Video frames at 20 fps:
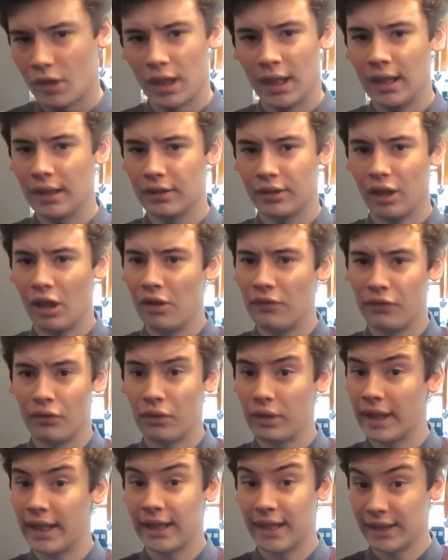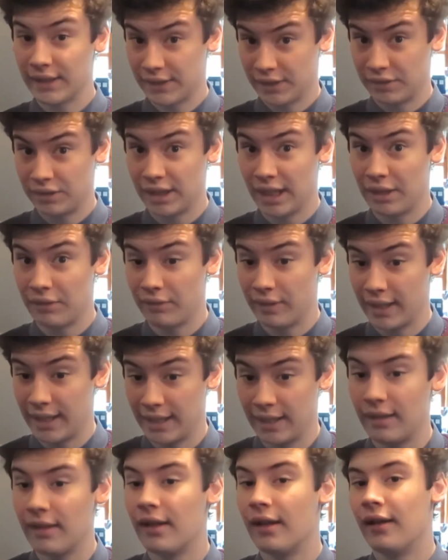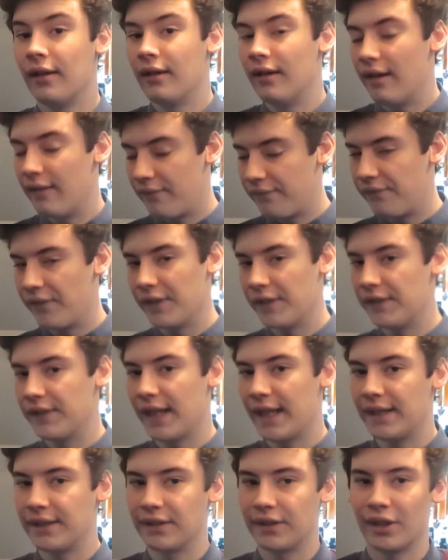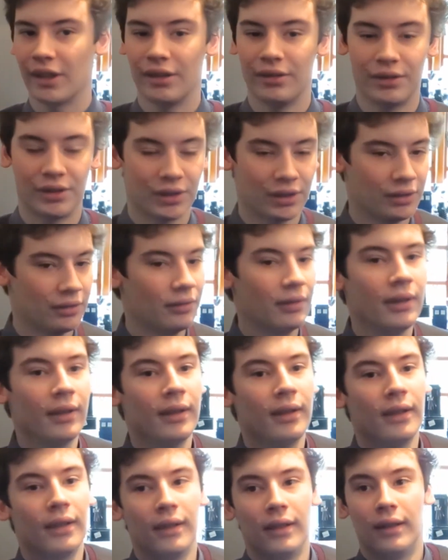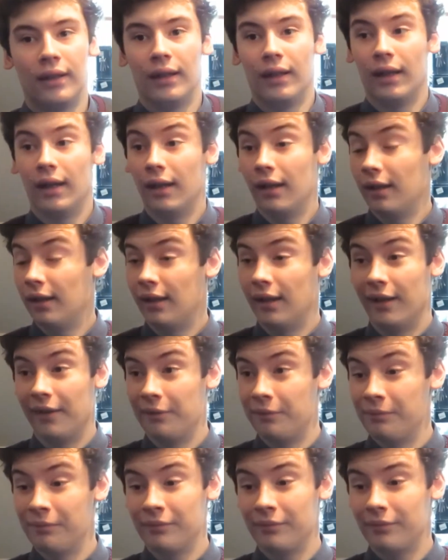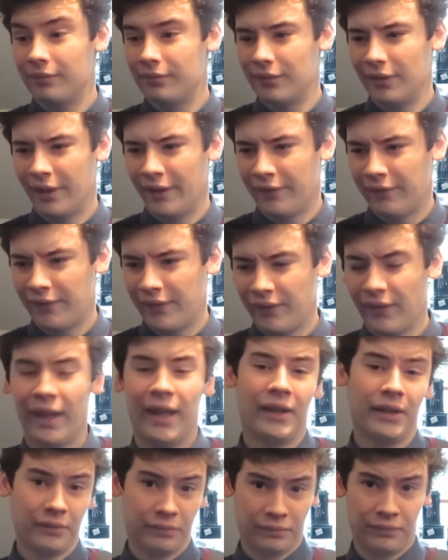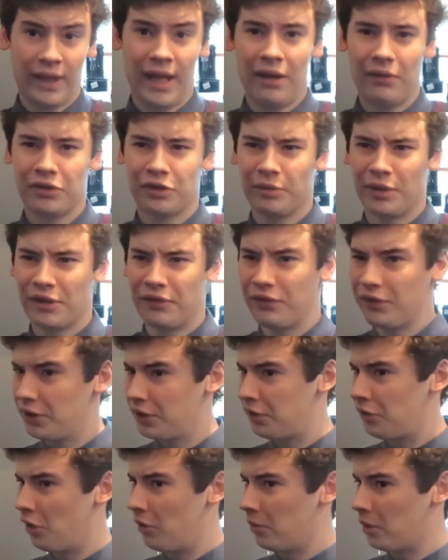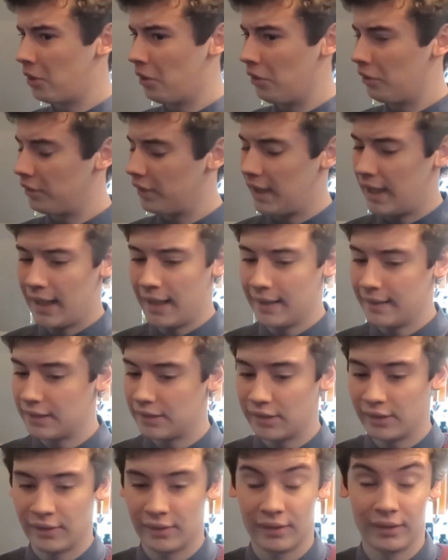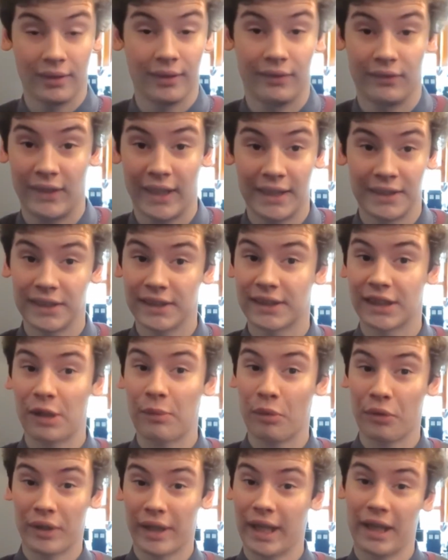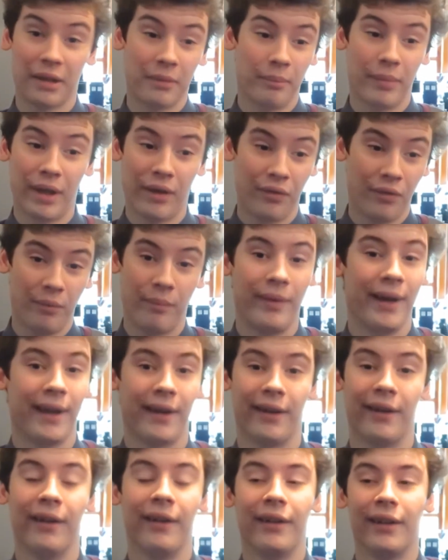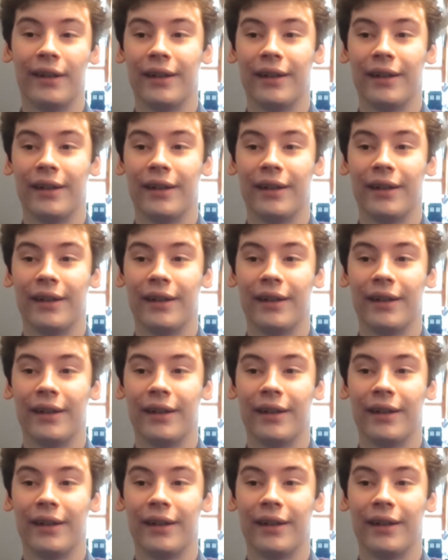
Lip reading: And overall it is generally a fun day to go to. That was my third Comic Con, and they just keep on getting better and better.